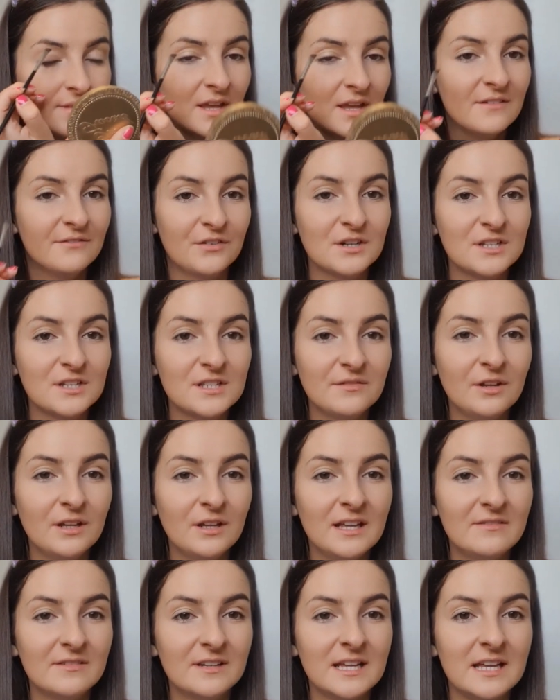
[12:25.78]
First of all, I
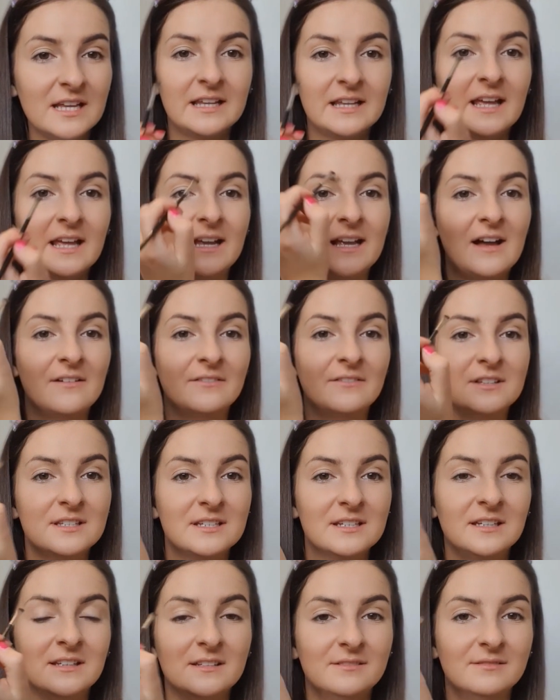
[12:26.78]
even hate like having
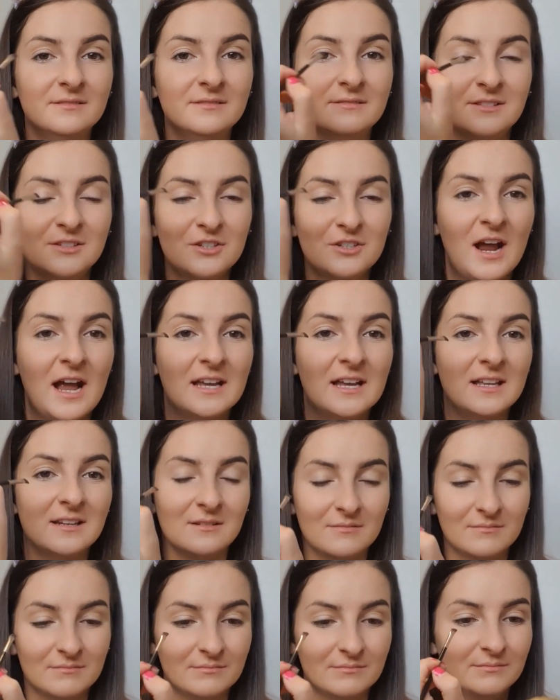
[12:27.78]
to try and
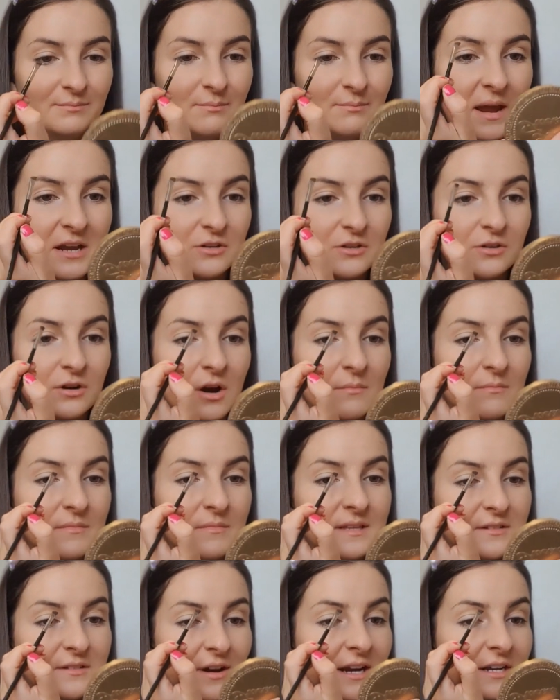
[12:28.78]
bend your arm in this
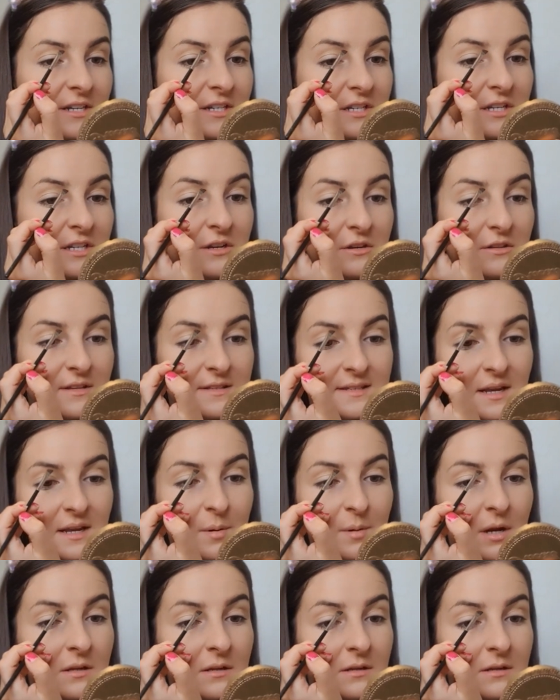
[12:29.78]
direction to do this eyebrow.